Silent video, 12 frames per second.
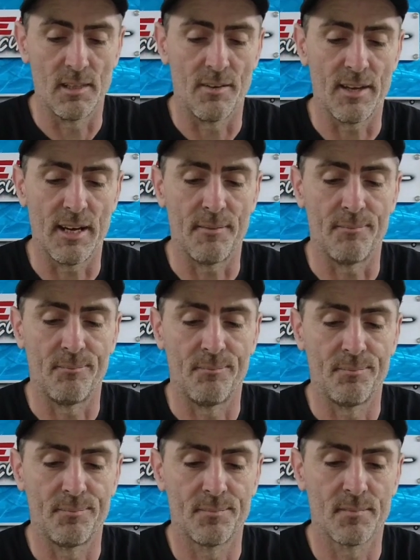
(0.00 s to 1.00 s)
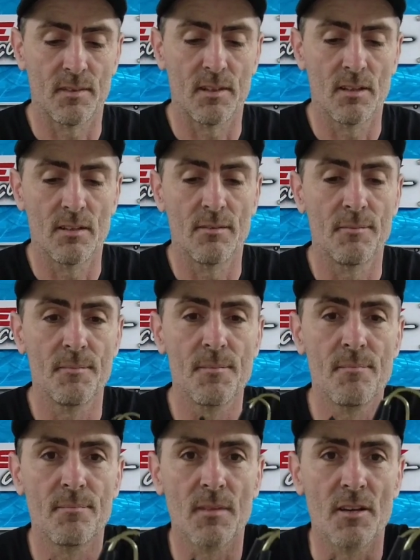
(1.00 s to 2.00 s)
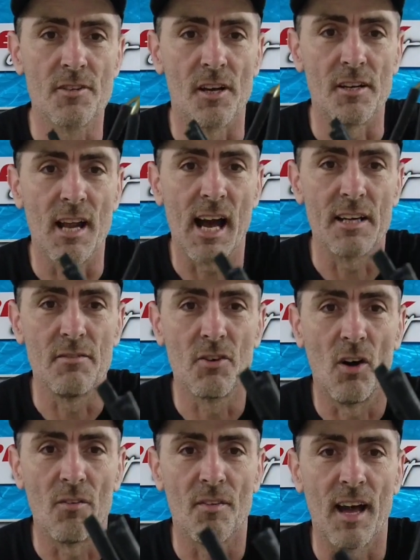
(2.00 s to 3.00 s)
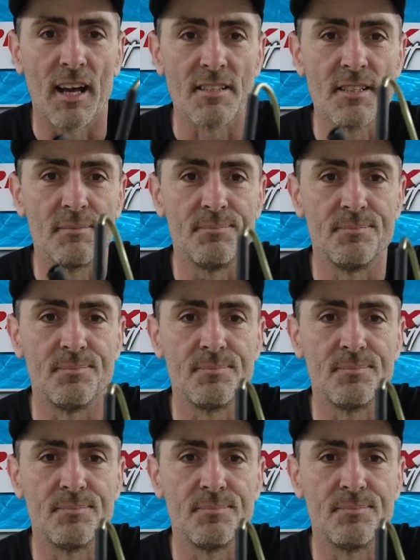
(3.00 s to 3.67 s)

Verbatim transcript: like that. So now you've got that.